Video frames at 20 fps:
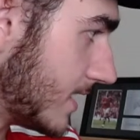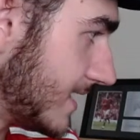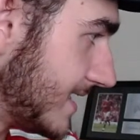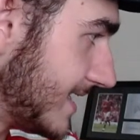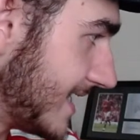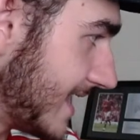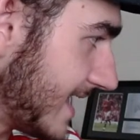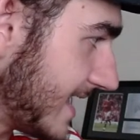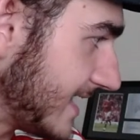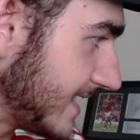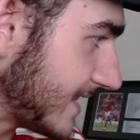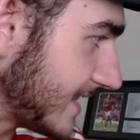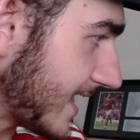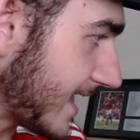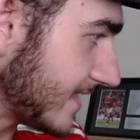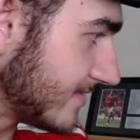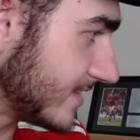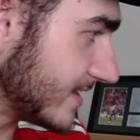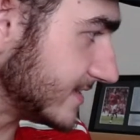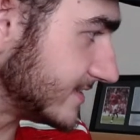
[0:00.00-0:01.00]
lead
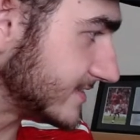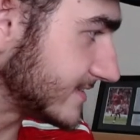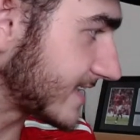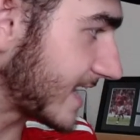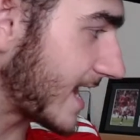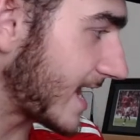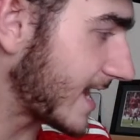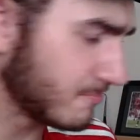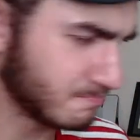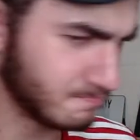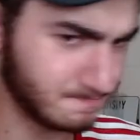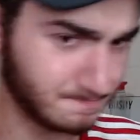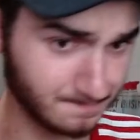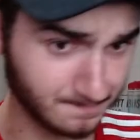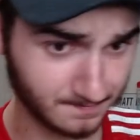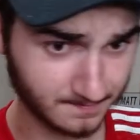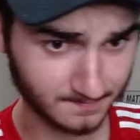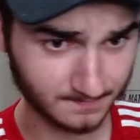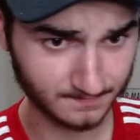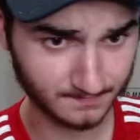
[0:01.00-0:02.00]
in this game.
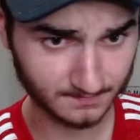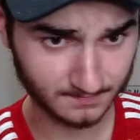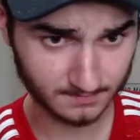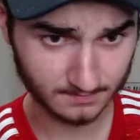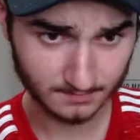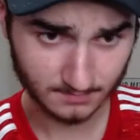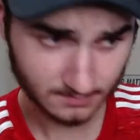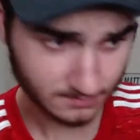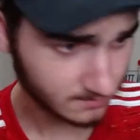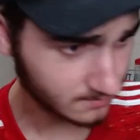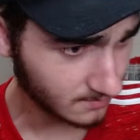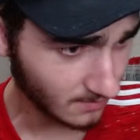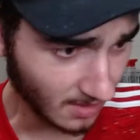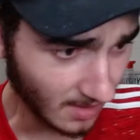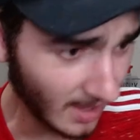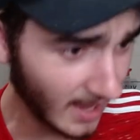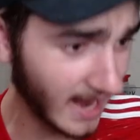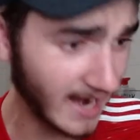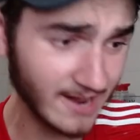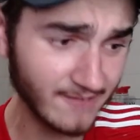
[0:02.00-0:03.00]

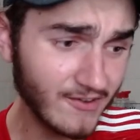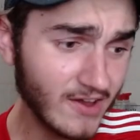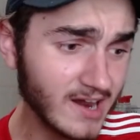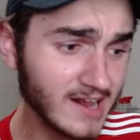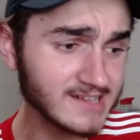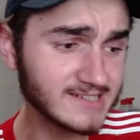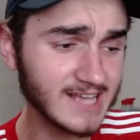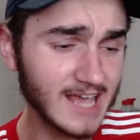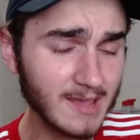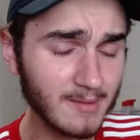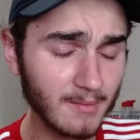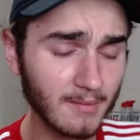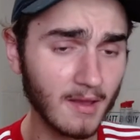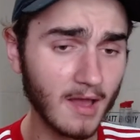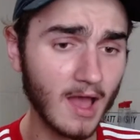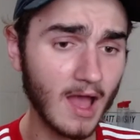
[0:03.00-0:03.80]
And if any team